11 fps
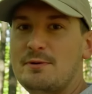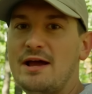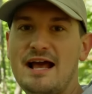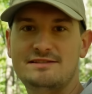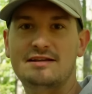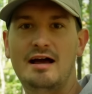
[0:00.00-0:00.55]
probably
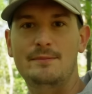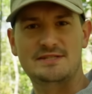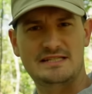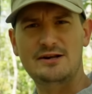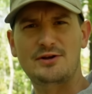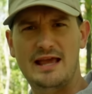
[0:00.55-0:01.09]
ask the comments.
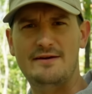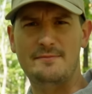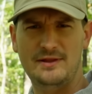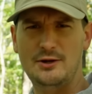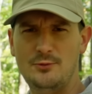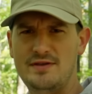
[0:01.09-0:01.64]
Is it okay if I
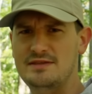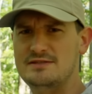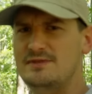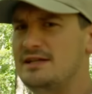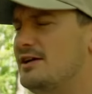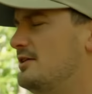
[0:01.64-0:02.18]
play to win this
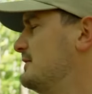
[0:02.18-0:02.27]
video?